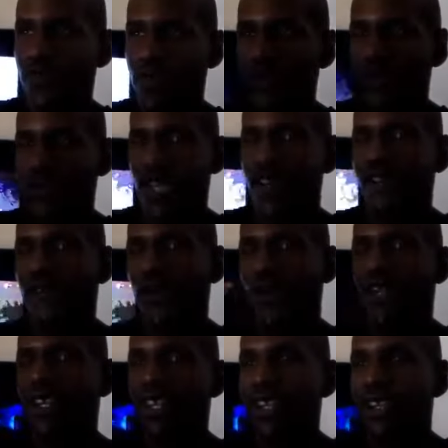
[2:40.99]
the future, like
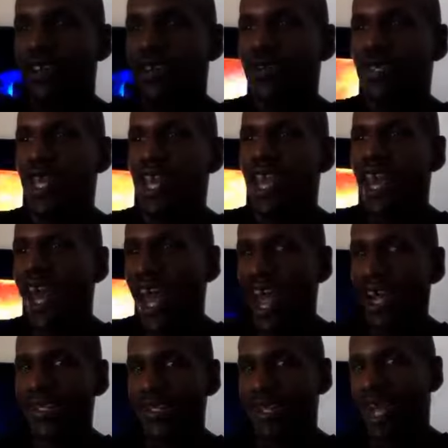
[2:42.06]
40 years
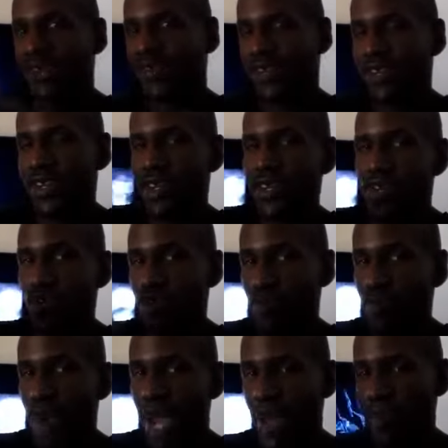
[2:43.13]
actually after the
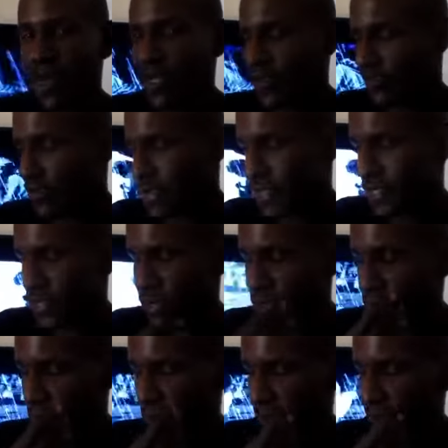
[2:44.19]
new Batman
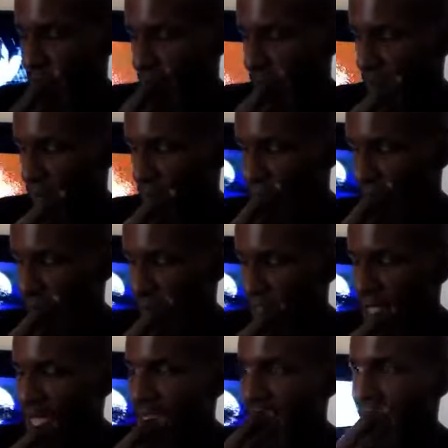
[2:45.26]
adventures.
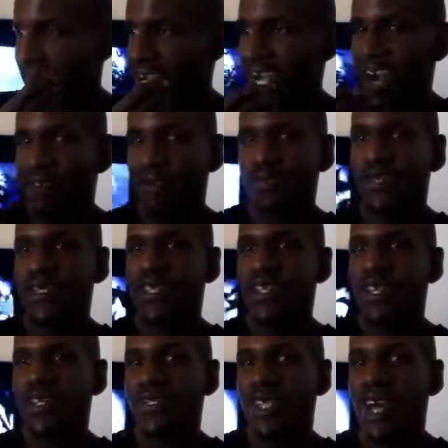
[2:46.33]
And Gotham
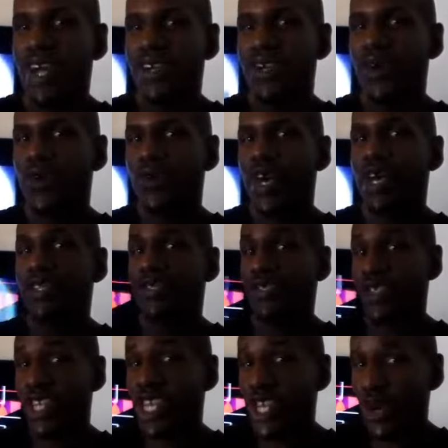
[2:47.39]
City is now known as
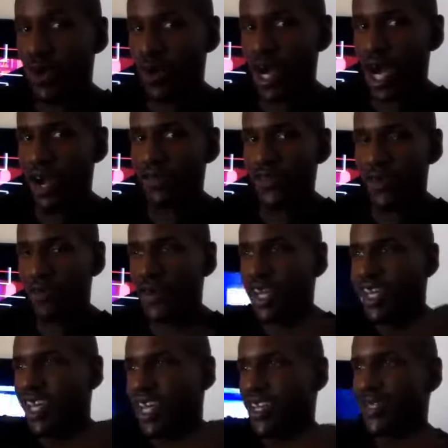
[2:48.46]
Neo Gotham,
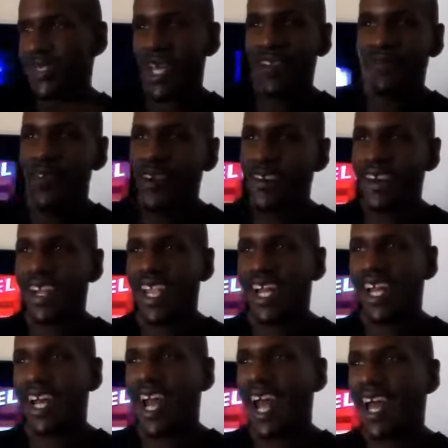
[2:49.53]
and it's like very
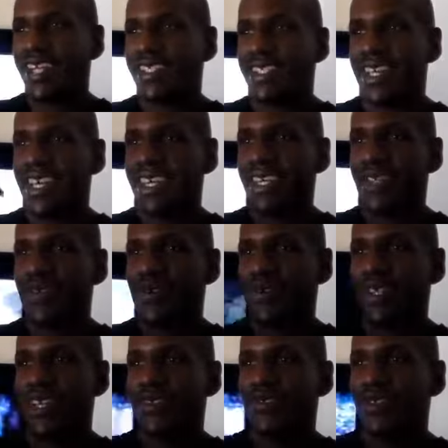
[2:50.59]
like high tech, you know.
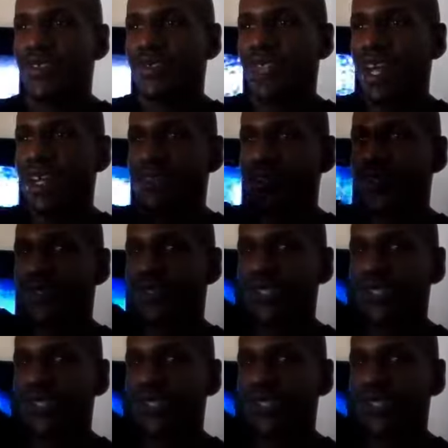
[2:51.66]
It's like there's like